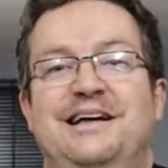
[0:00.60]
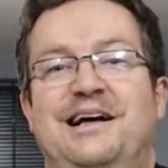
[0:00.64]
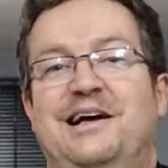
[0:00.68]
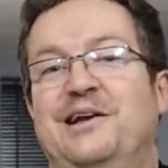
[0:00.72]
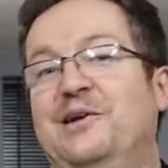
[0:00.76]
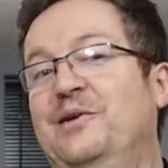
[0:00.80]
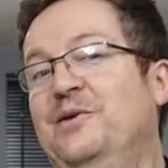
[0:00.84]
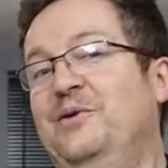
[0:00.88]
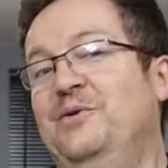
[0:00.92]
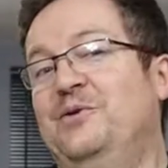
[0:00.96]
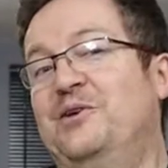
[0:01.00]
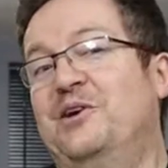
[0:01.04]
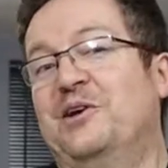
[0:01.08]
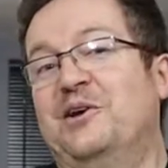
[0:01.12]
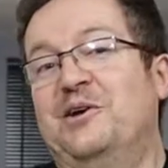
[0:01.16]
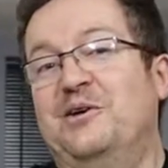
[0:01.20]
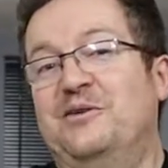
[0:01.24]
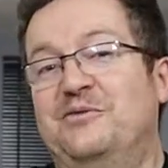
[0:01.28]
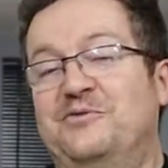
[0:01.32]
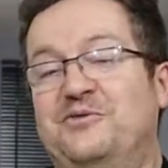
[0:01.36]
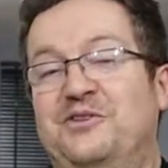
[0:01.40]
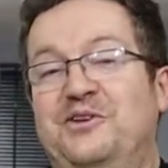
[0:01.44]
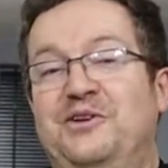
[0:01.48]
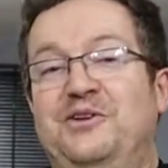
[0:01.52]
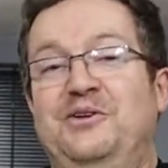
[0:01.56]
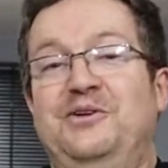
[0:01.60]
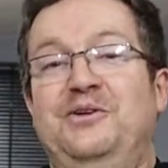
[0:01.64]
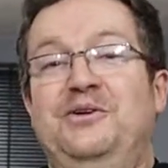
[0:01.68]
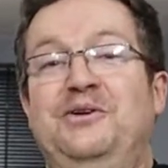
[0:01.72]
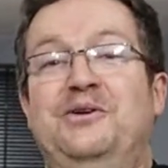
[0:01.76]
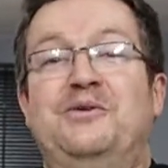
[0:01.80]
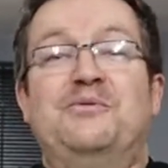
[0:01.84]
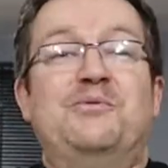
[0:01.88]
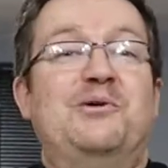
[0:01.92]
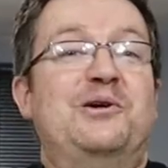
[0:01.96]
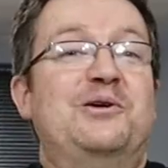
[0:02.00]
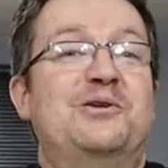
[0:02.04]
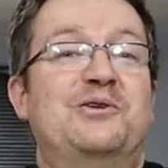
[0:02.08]
Hello, good afternoon
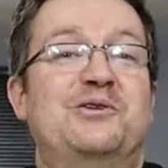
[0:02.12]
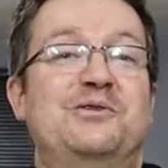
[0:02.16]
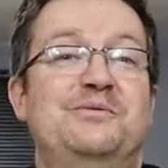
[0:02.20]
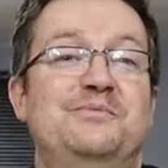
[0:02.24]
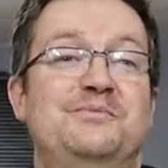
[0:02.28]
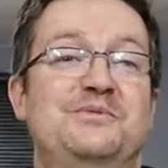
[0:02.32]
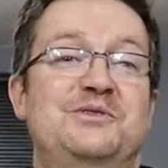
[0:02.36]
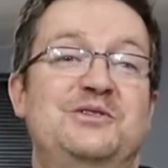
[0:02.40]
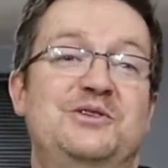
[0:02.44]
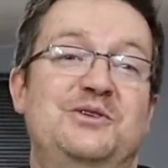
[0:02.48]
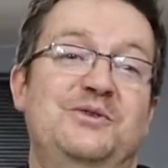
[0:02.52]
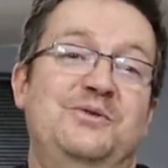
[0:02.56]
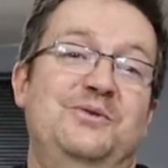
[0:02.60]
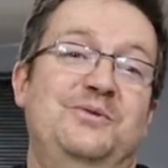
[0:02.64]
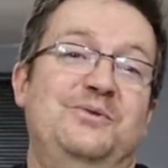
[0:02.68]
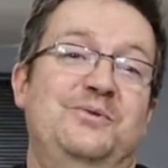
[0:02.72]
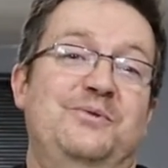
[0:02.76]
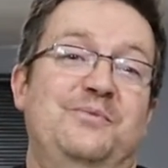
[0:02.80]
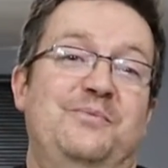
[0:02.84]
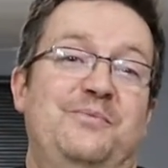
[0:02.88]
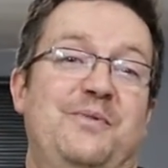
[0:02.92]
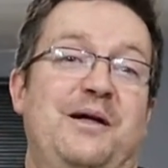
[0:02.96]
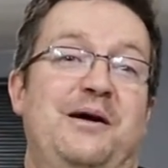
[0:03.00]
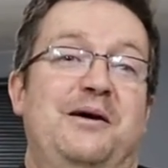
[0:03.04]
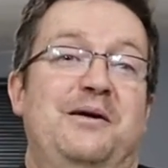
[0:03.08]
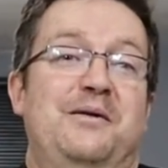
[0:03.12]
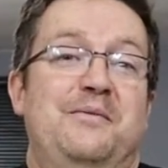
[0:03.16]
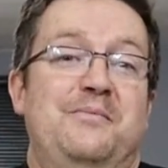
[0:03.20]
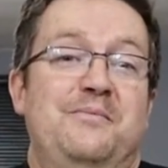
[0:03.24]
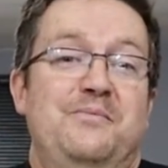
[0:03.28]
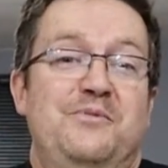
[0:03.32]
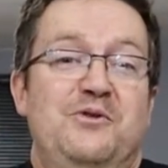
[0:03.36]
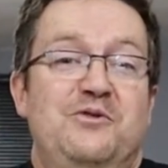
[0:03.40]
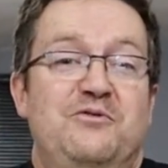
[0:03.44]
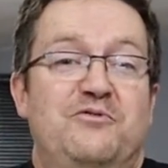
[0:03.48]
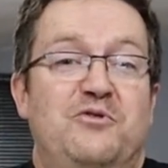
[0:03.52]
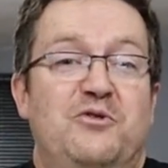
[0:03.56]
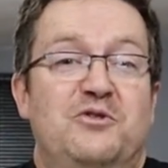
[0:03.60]
and welcome to
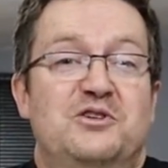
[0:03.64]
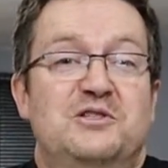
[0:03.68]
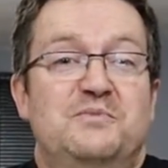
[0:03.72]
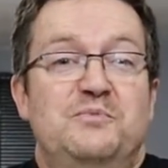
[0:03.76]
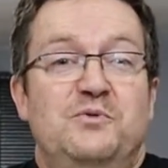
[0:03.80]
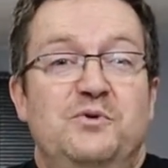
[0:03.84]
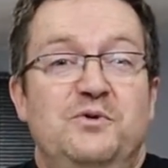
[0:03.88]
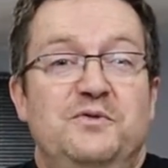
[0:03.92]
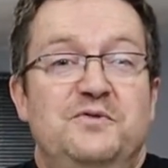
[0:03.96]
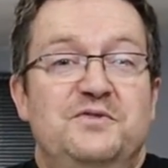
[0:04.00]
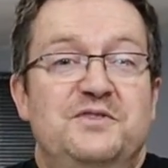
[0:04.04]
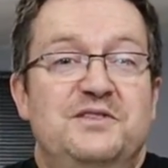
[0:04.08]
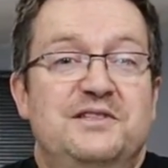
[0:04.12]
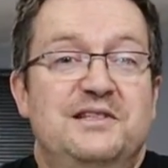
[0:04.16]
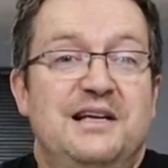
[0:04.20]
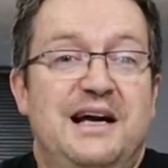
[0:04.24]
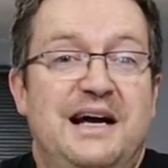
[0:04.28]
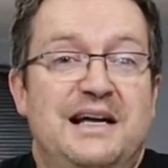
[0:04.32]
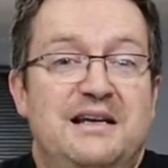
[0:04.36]
New Forest Morphs.